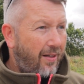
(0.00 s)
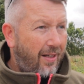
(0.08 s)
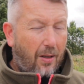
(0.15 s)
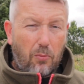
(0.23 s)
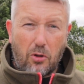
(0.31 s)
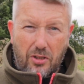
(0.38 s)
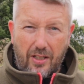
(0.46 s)

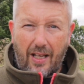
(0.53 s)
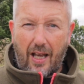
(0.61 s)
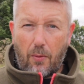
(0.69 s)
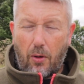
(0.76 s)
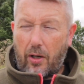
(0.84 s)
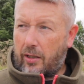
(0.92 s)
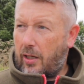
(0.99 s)
we'll see
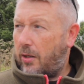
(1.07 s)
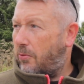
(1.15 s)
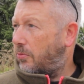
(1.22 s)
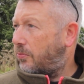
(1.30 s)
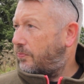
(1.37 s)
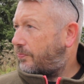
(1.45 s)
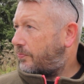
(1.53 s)
how I go.
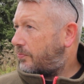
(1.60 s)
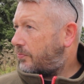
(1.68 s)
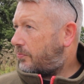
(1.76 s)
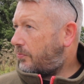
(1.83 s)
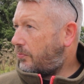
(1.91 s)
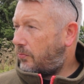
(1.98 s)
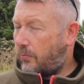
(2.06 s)

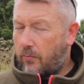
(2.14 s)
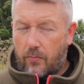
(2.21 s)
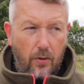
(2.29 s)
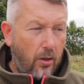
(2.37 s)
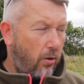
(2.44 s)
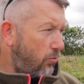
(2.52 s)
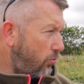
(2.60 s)

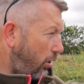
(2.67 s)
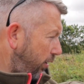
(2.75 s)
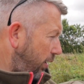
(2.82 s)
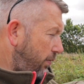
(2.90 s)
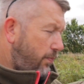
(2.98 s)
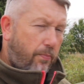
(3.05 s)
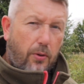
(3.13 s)
Right
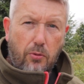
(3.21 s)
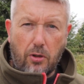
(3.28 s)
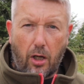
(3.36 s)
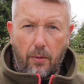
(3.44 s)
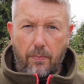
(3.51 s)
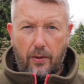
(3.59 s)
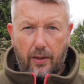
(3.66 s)
then, brew
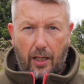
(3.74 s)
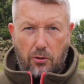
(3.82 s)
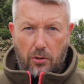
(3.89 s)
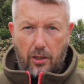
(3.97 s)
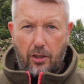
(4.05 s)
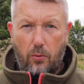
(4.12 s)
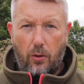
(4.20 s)
time, catch
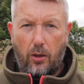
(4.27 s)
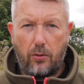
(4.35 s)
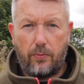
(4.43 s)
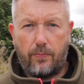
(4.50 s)
you in a little while.